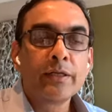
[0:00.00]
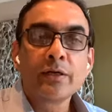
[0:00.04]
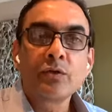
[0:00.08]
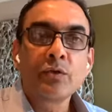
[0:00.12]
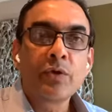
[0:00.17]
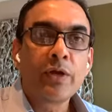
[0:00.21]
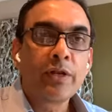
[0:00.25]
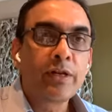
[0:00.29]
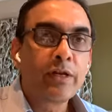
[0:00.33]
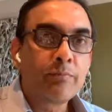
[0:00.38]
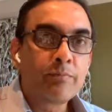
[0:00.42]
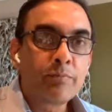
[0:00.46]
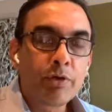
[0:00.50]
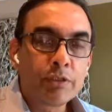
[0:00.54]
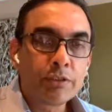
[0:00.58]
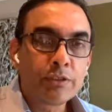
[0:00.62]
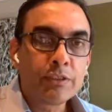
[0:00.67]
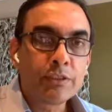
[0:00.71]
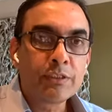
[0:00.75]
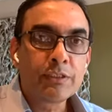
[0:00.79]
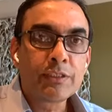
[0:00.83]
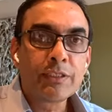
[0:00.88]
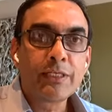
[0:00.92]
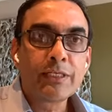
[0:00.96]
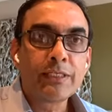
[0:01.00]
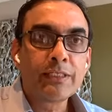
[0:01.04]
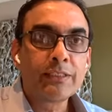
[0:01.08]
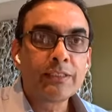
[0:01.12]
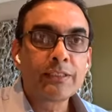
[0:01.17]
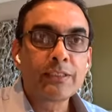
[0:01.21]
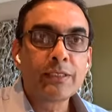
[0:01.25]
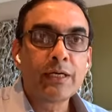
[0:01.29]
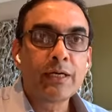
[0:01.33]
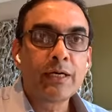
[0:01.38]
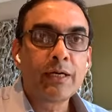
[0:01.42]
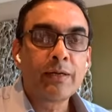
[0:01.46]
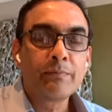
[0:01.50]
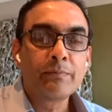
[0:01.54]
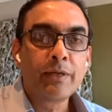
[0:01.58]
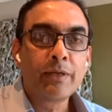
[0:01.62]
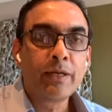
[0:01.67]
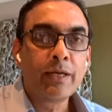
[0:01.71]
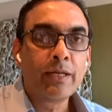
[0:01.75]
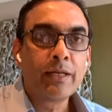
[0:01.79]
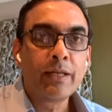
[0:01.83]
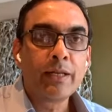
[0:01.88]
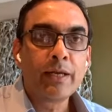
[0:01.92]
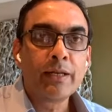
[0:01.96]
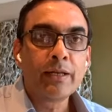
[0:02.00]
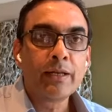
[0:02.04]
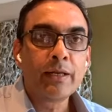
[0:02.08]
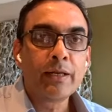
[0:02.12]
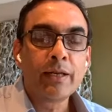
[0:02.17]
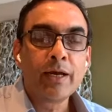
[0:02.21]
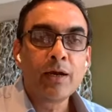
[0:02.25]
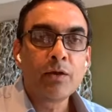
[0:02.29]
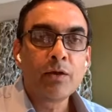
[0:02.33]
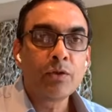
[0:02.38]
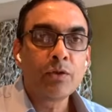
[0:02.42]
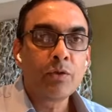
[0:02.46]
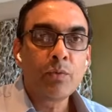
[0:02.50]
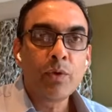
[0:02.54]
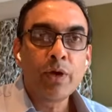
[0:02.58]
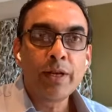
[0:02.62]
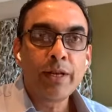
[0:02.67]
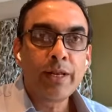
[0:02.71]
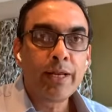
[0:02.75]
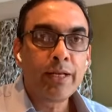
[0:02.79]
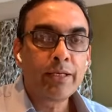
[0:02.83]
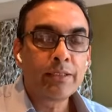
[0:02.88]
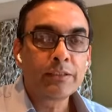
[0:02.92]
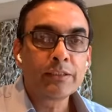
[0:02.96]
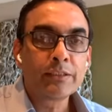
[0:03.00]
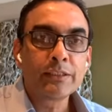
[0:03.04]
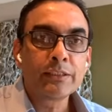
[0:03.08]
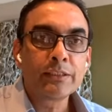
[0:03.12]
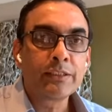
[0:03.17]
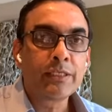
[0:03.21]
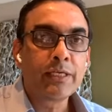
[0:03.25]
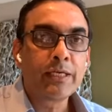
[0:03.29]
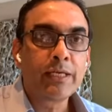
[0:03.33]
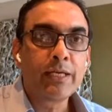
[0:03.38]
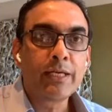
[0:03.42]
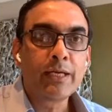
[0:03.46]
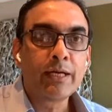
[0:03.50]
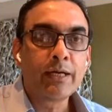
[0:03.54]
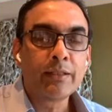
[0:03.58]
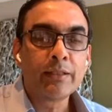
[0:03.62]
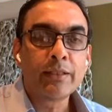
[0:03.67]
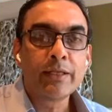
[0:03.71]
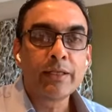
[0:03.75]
credit processes, and how they run it. Just the